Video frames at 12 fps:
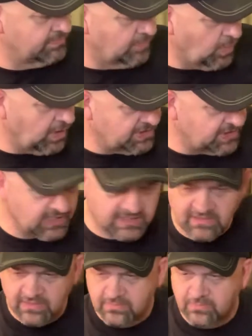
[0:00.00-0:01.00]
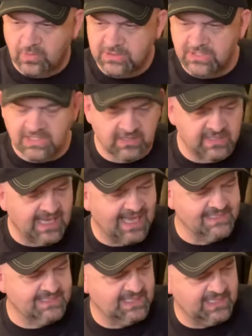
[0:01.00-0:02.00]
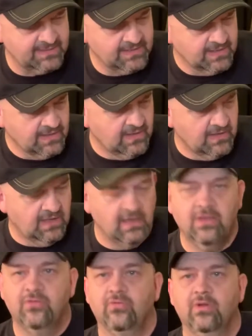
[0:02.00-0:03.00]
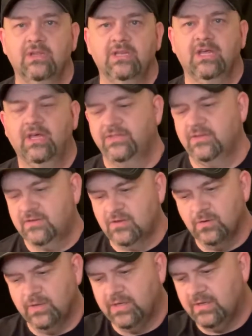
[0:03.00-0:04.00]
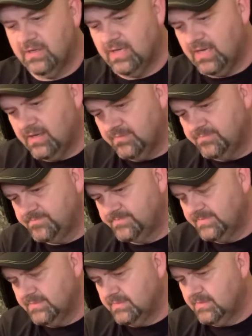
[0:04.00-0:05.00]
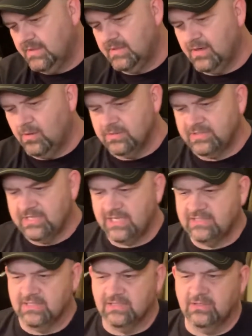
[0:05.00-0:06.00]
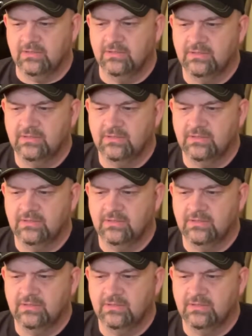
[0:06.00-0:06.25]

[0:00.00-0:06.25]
Once you get the die set, there's really nothing to it. It only takes a little